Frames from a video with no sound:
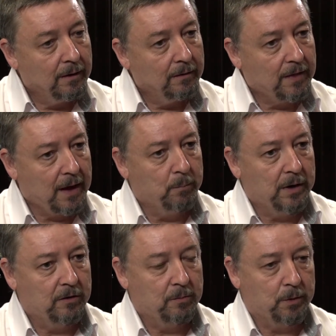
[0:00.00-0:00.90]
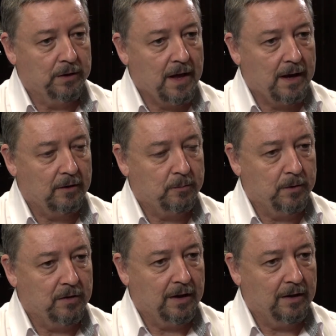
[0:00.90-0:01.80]
They need to bring that
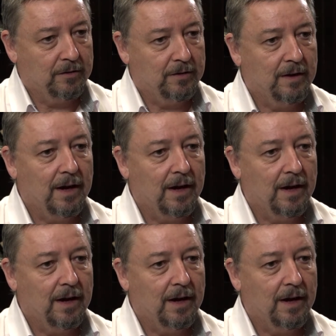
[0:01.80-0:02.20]
expertise